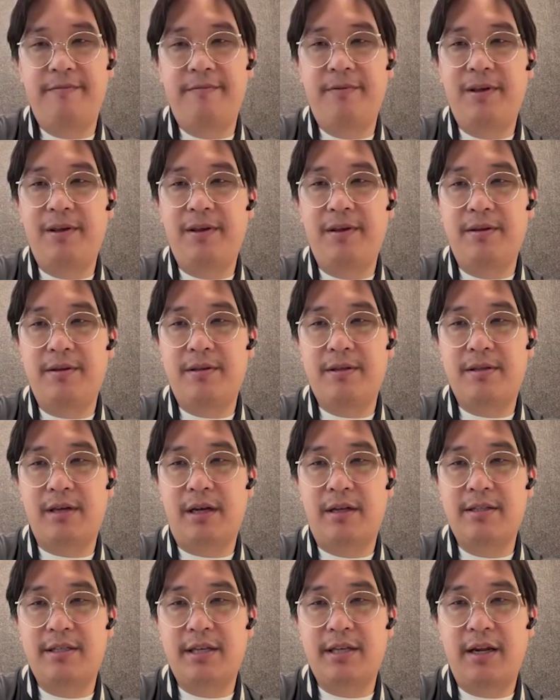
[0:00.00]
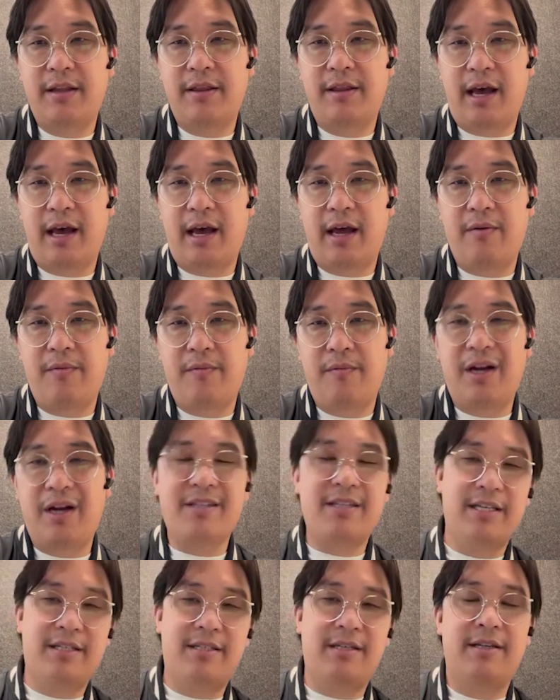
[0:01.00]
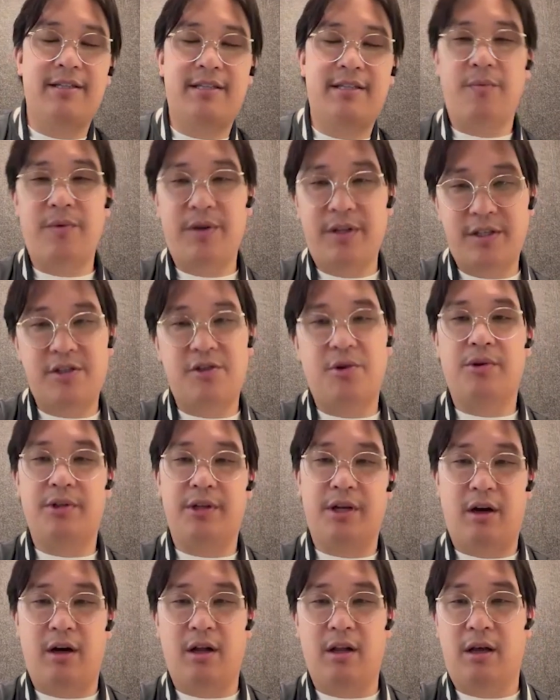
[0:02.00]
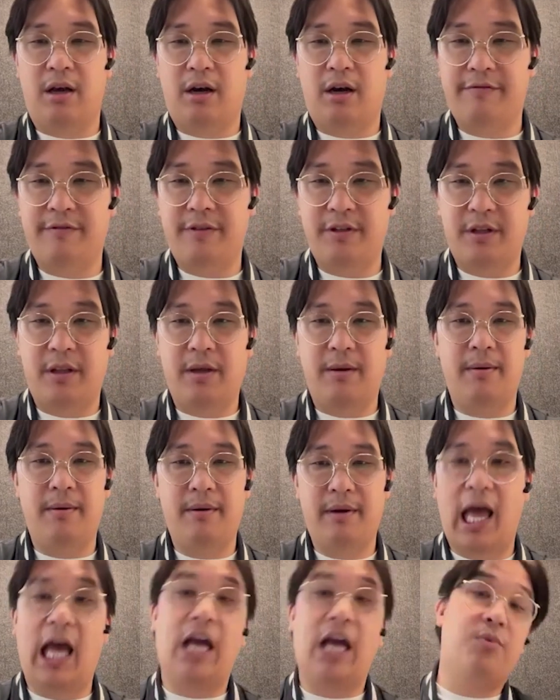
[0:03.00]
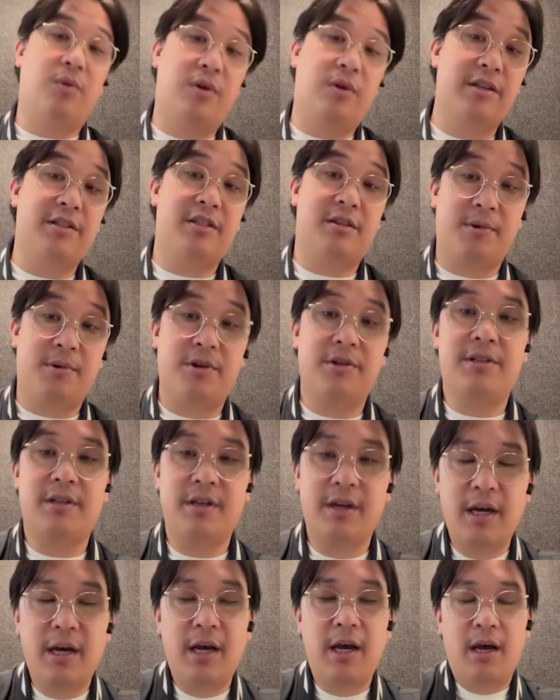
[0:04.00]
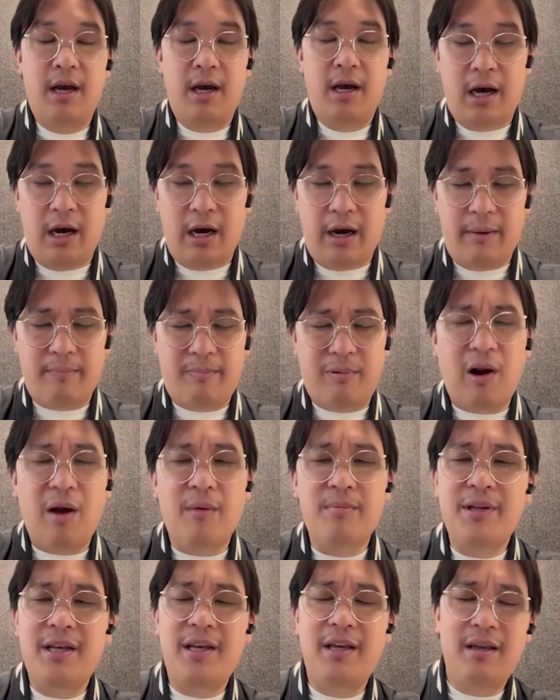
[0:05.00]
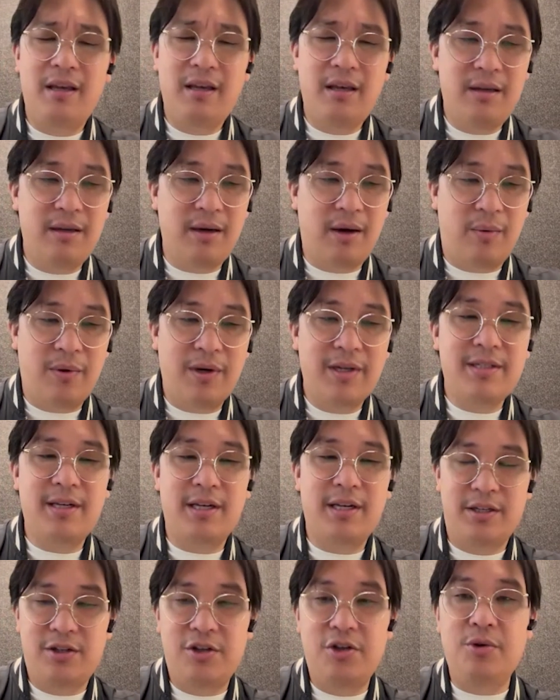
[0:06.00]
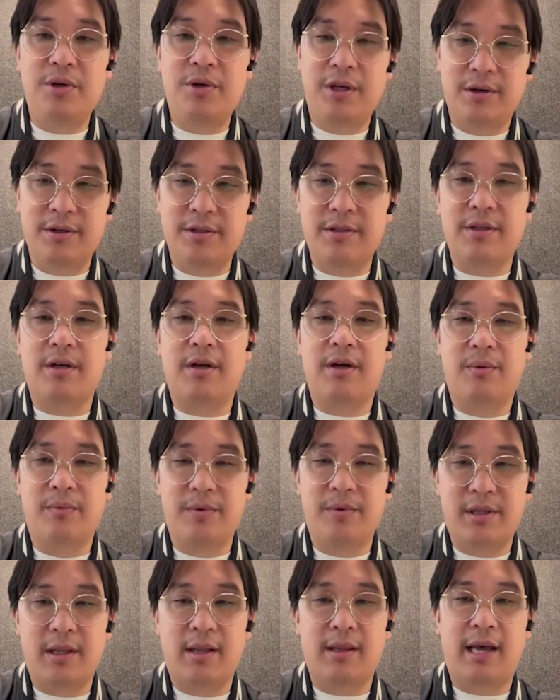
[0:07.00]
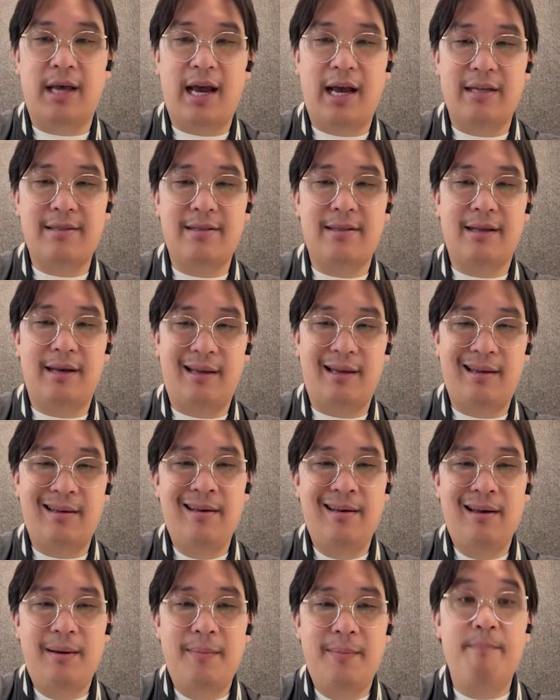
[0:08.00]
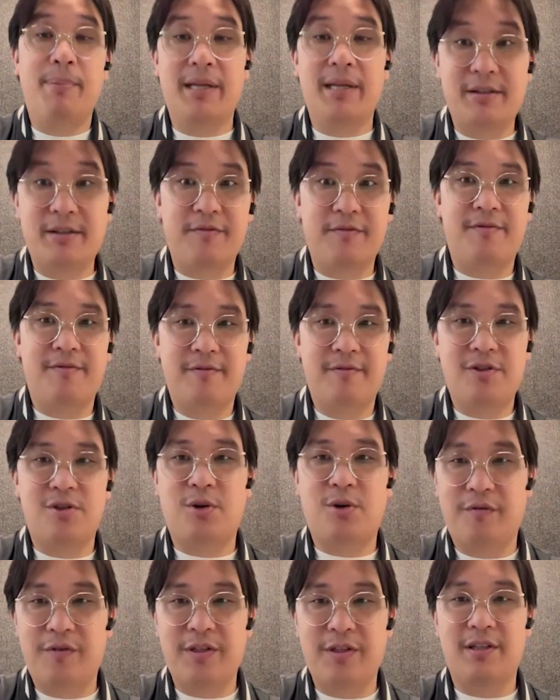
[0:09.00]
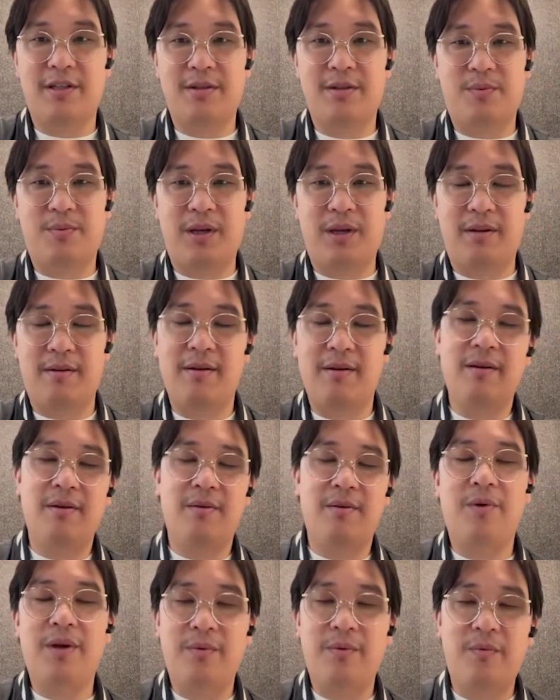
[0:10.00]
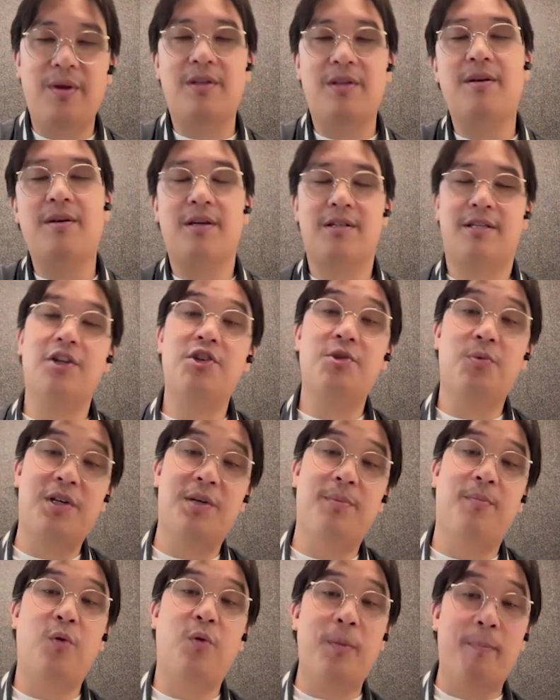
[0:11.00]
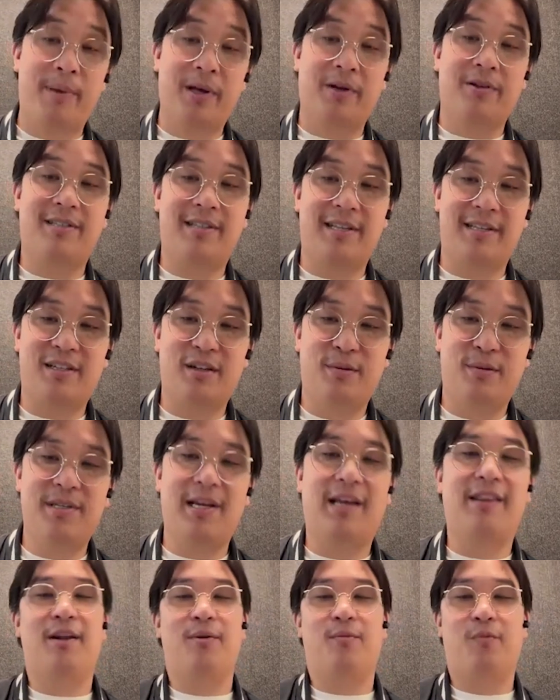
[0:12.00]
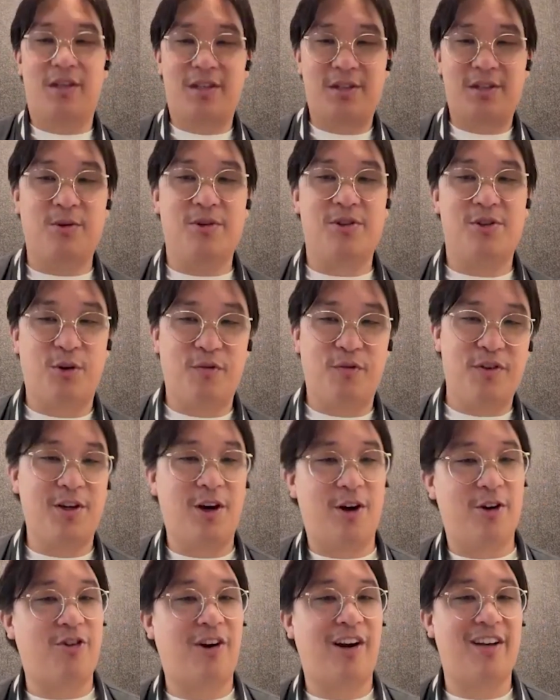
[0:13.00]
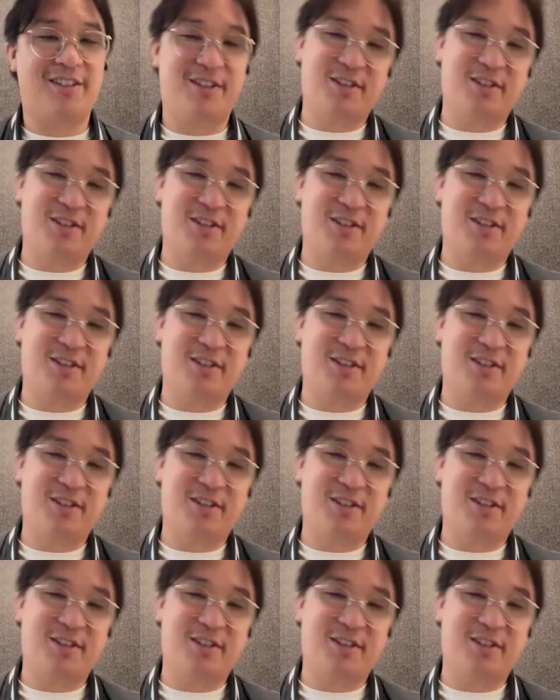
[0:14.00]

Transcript: we sunsetted that. When I say sunset, we sold it all off to the actual customers. Probably I want to say 2 years ago was the last like bits of services we essentially we built systems and then we sold service contracts